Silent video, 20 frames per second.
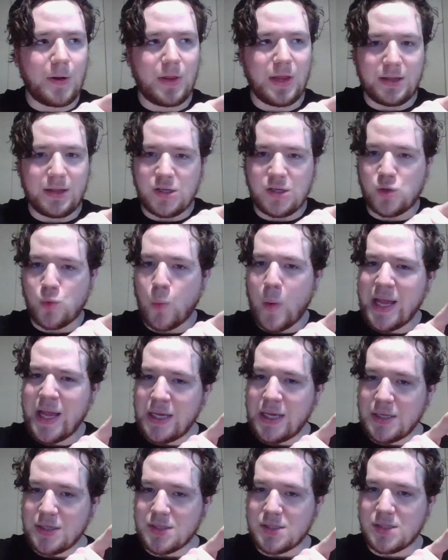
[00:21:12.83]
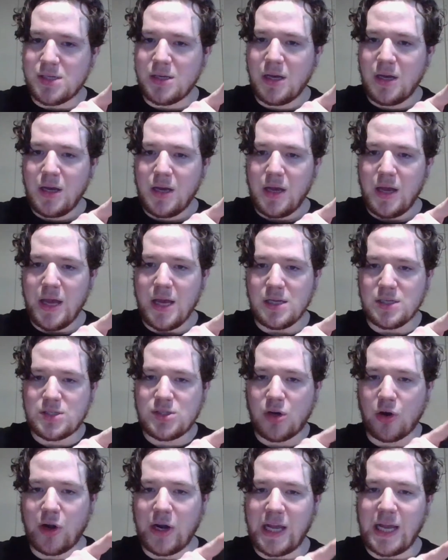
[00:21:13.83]
that this wing is
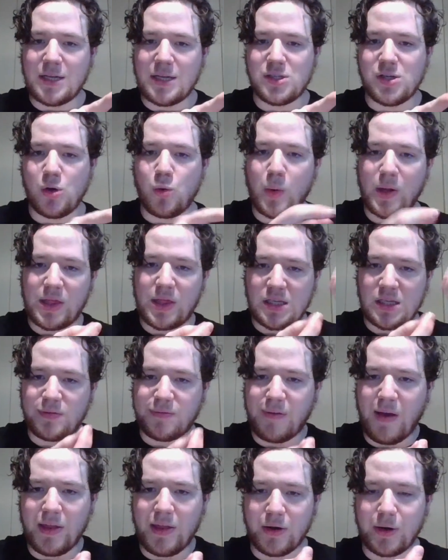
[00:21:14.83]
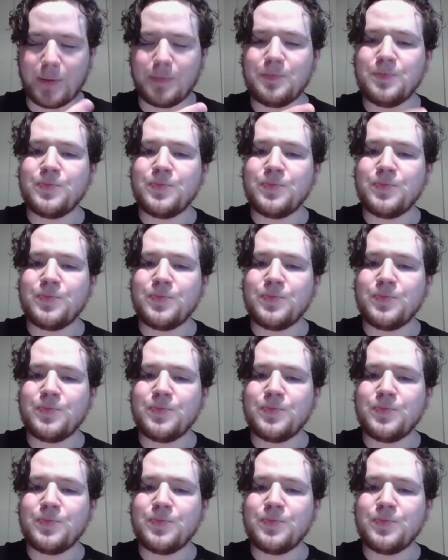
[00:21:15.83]
turning into with this feather,